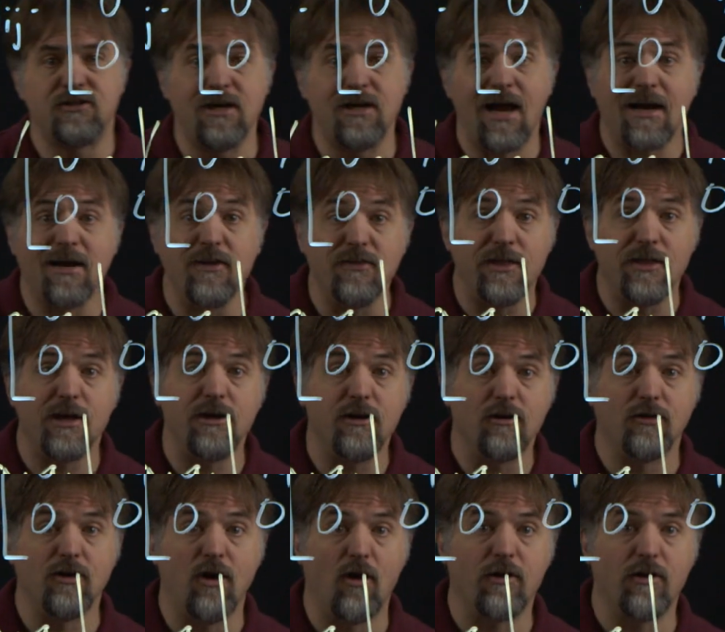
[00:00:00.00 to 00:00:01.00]
second thing
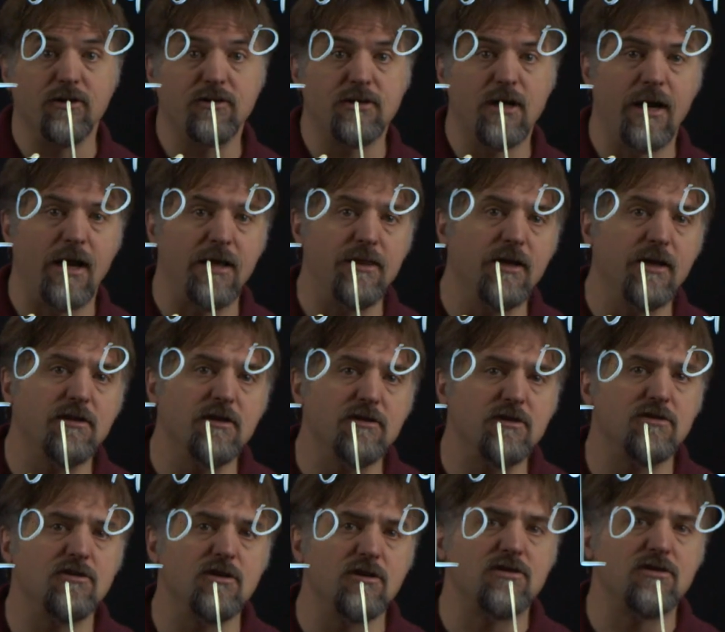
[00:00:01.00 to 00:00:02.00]
you'll notice, and I think
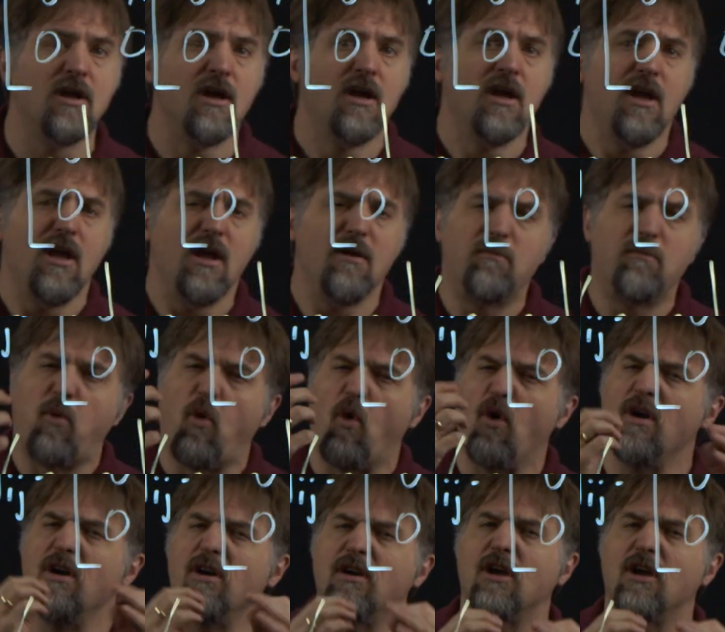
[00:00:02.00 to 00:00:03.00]
this is just
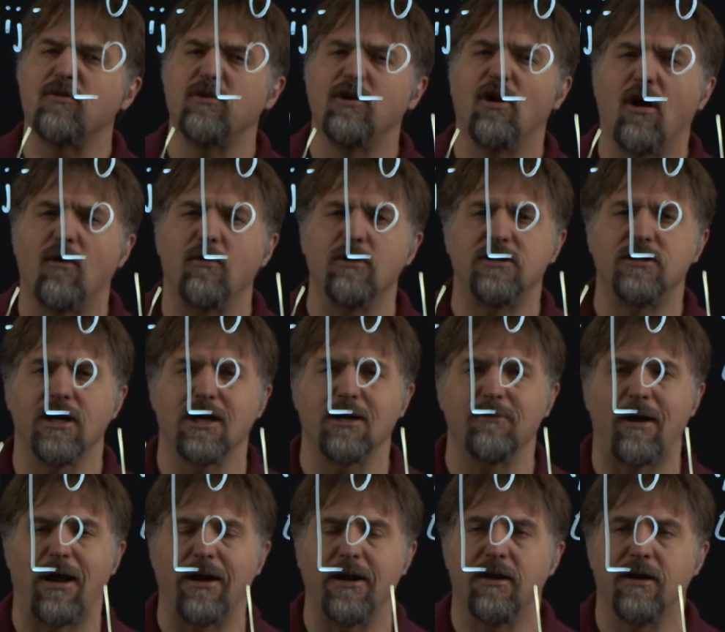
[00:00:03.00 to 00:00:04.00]
important because we don't always think
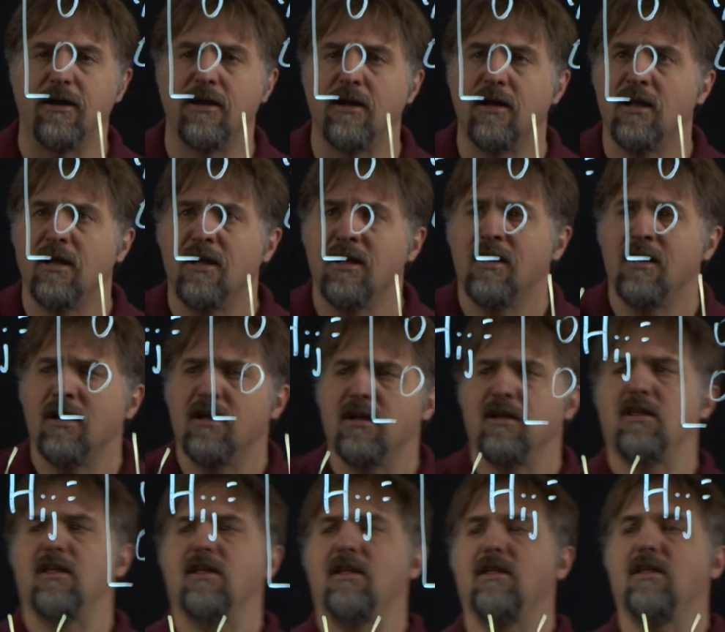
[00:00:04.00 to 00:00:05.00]
about it,
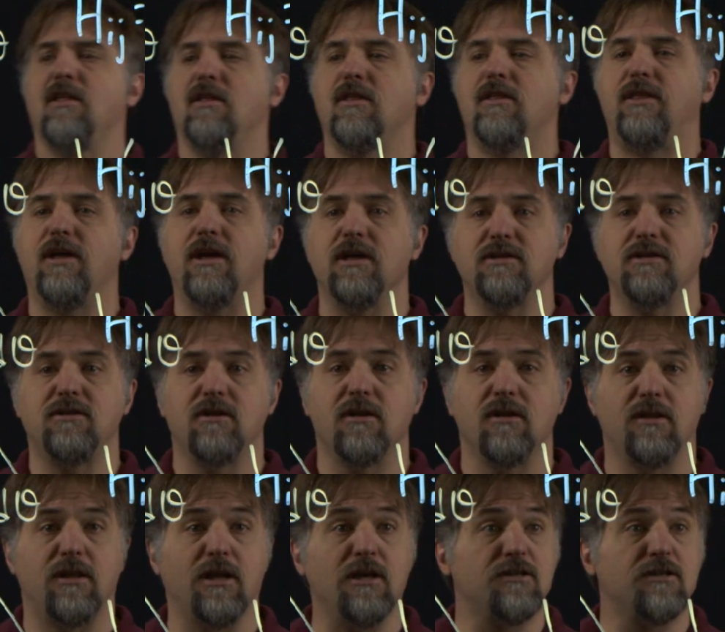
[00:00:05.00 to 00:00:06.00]
this
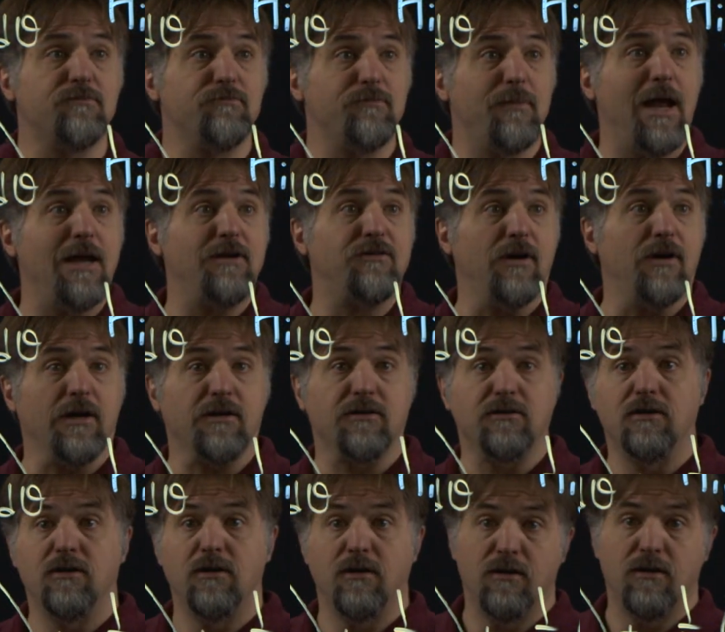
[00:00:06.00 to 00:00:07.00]

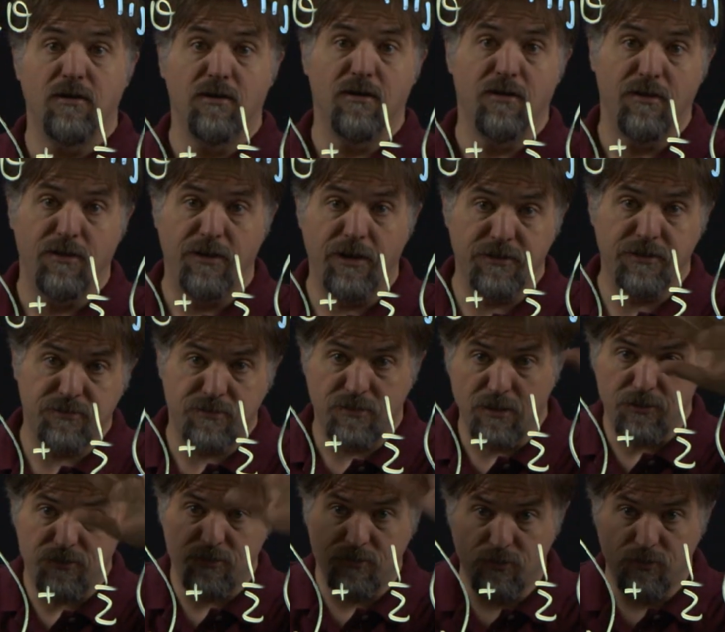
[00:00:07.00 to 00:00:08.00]
matrix,
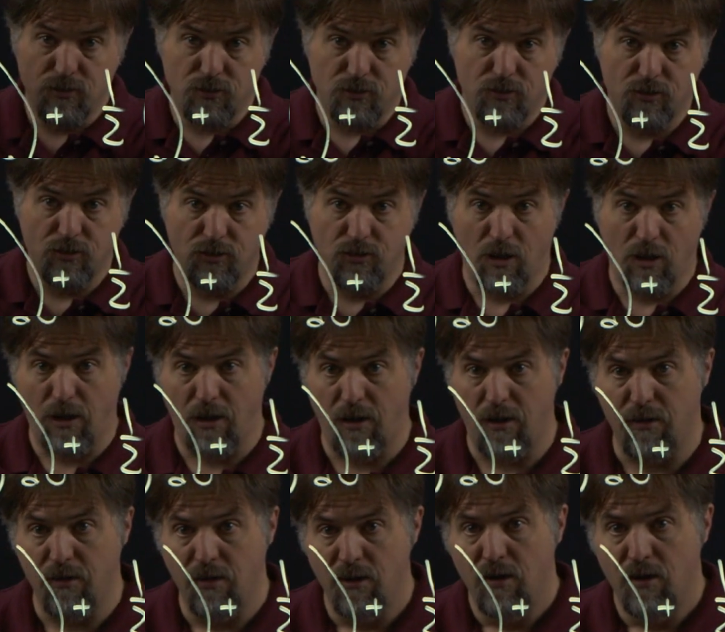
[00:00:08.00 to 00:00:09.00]

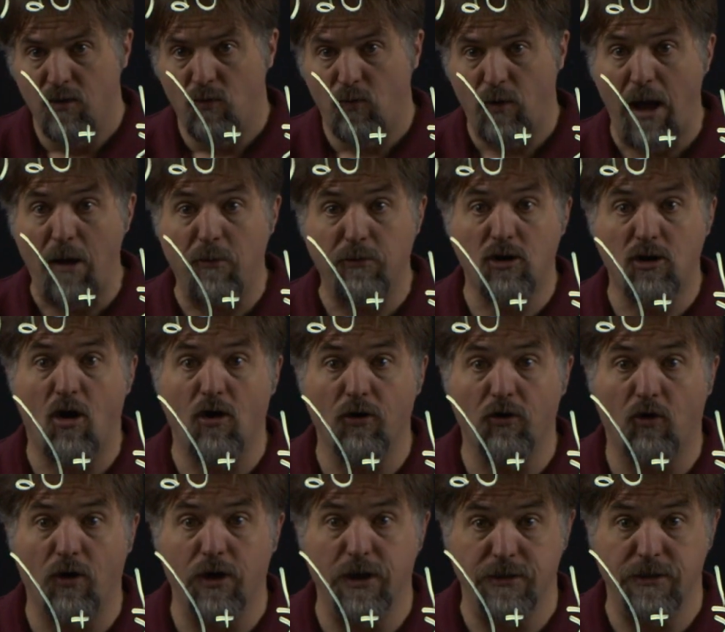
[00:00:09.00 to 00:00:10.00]
what I would call
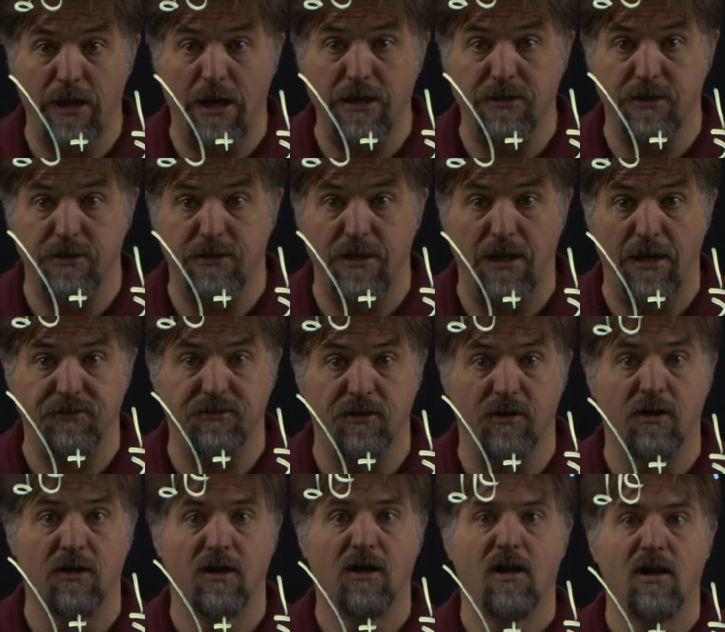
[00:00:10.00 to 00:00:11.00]
an orientation
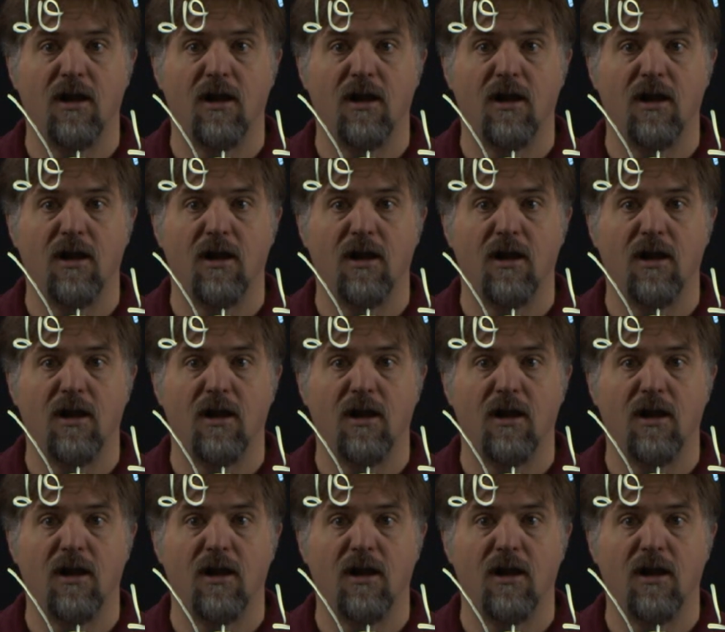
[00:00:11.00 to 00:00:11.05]
tensor,